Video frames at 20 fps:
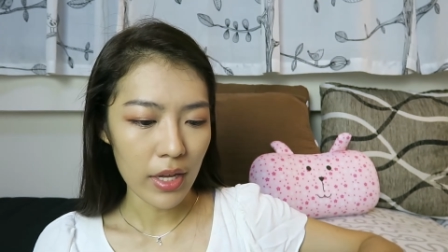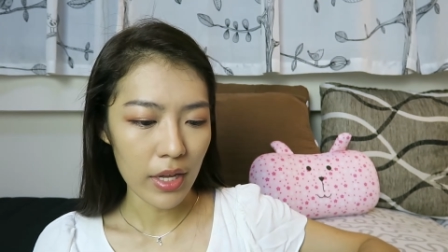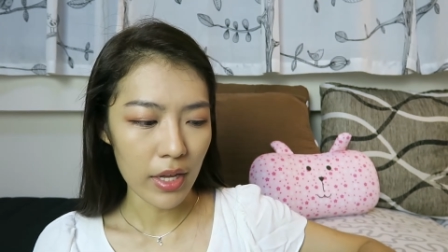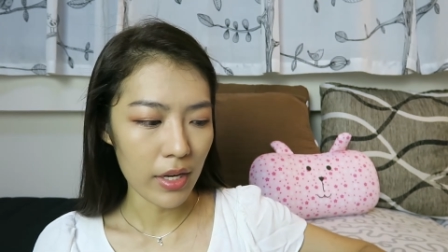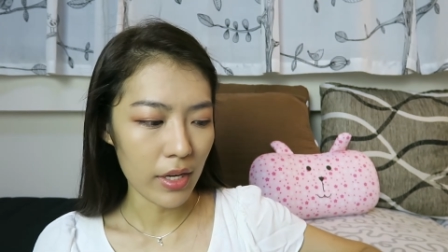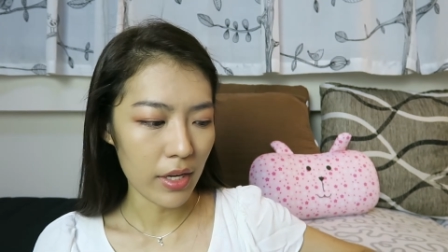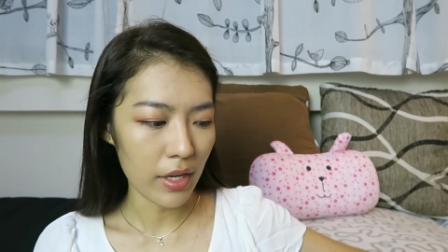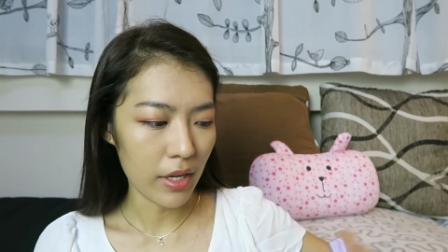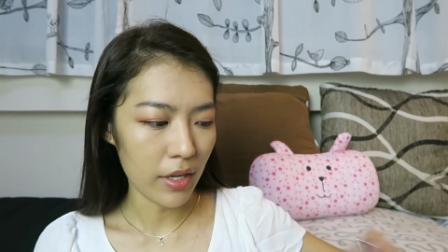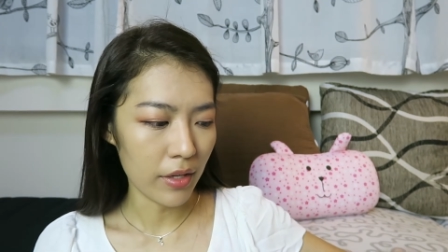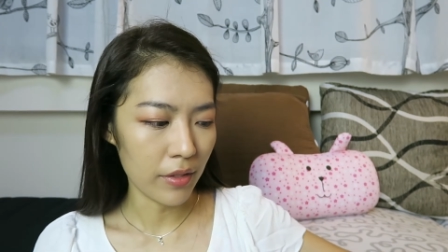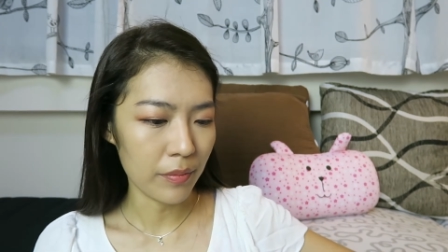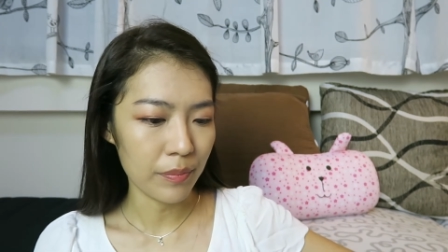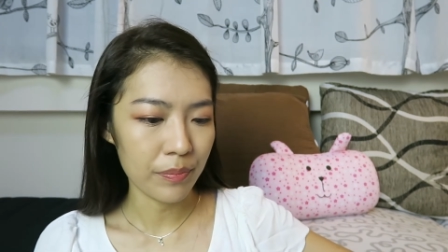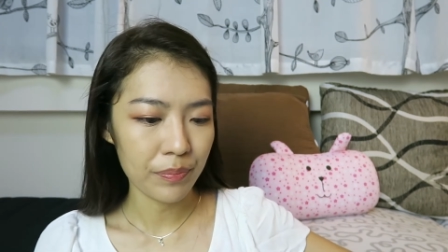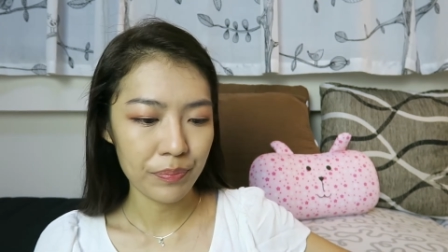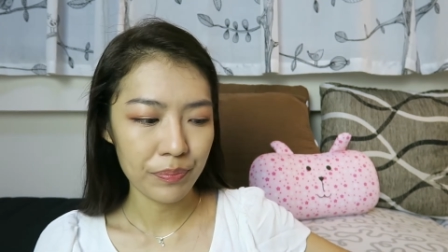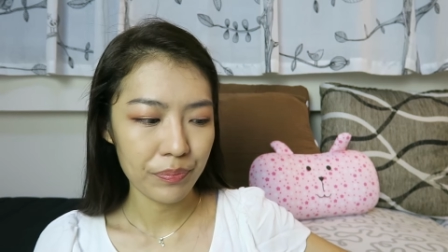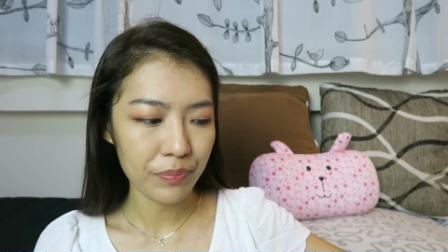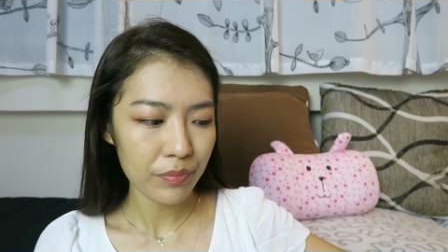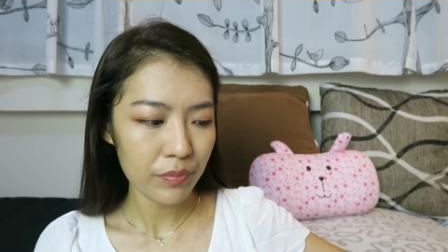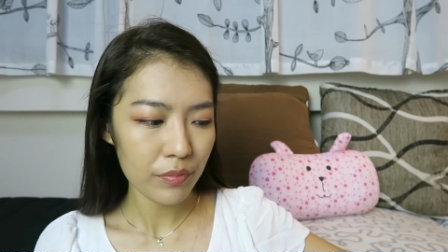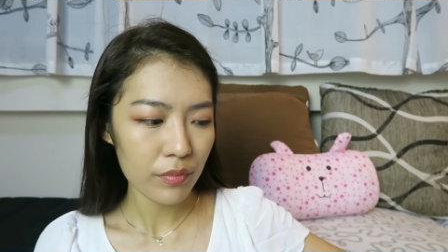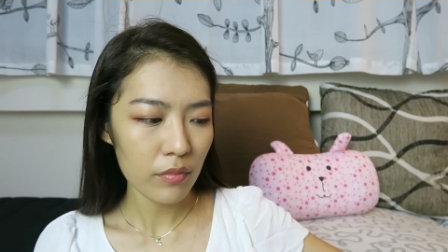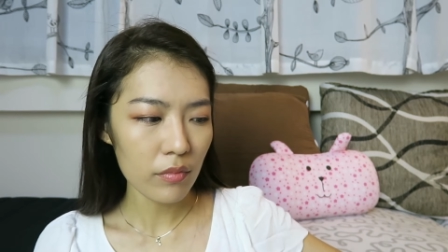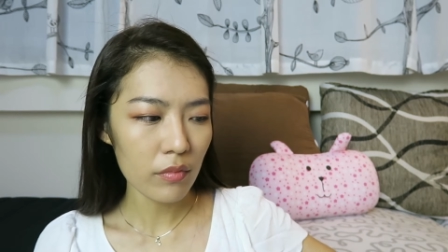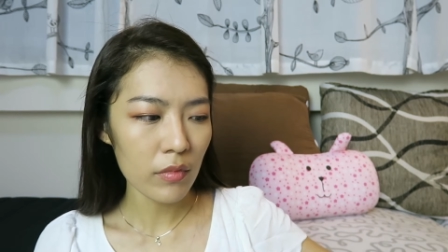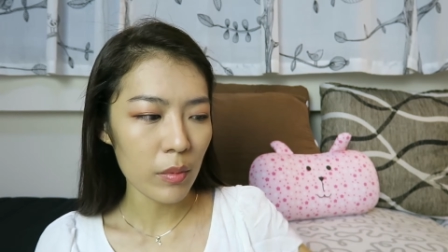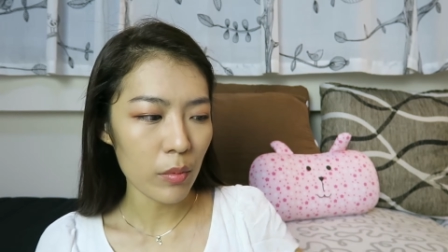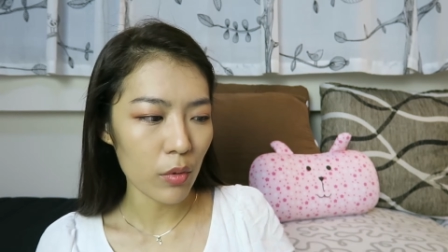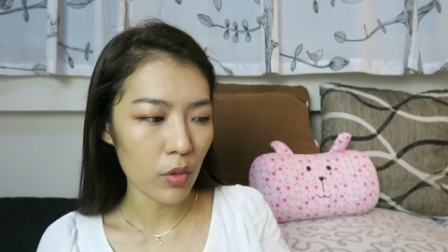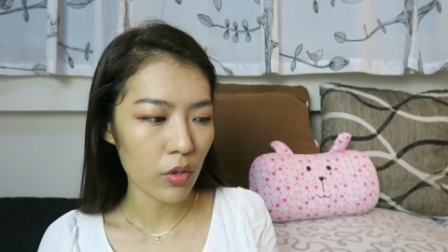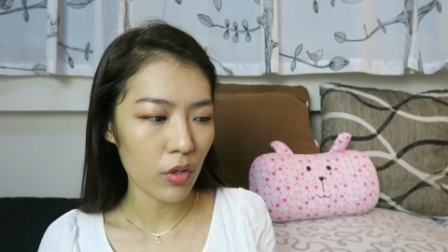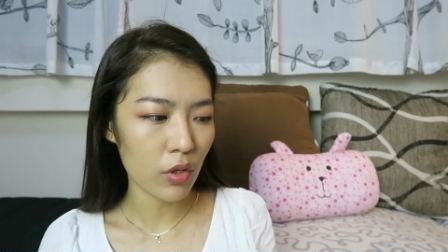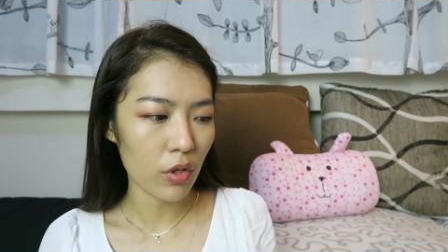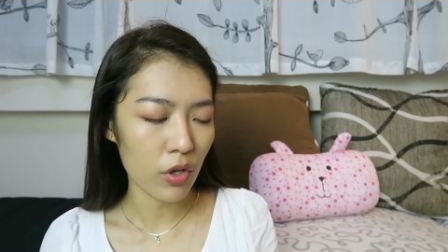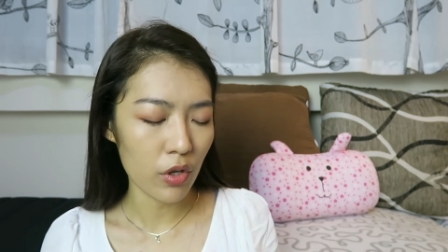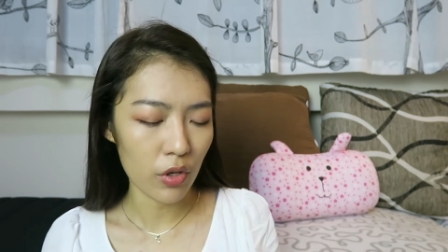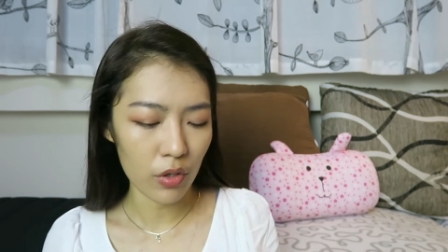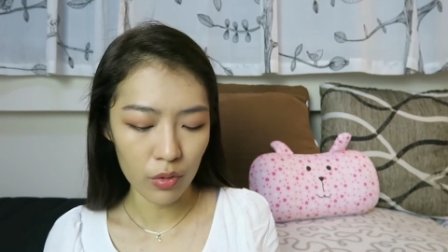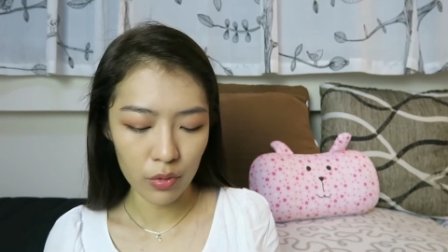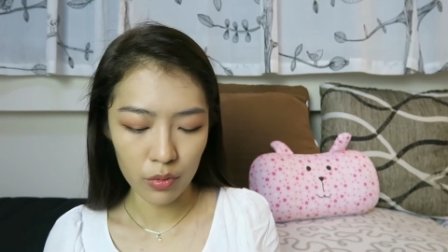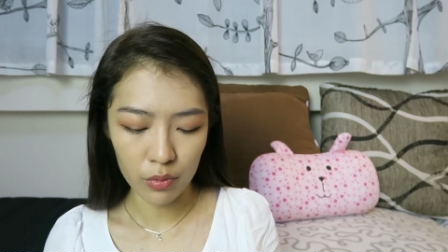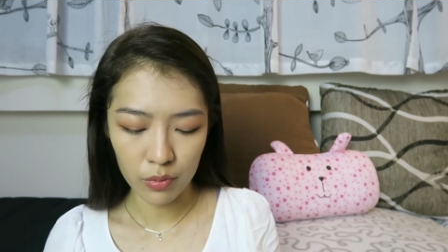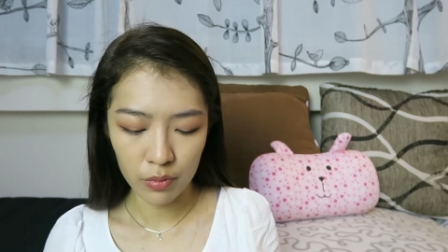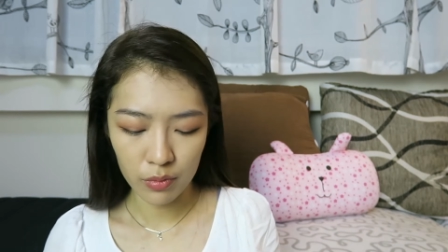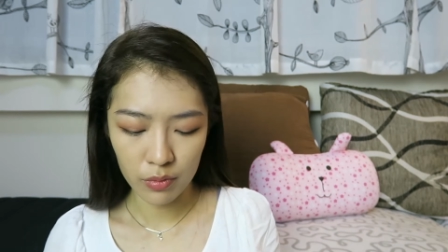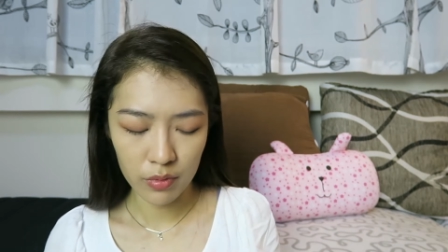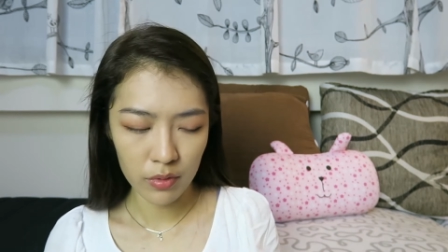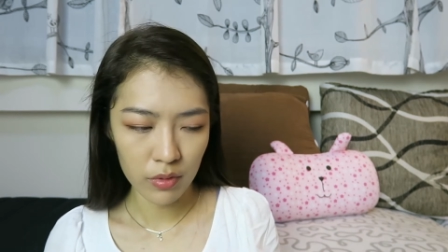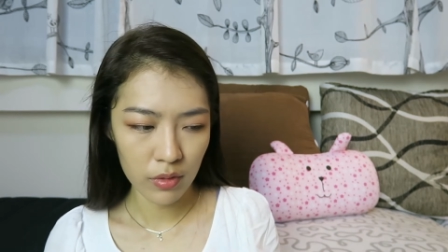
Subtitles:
And then I'm gonna curl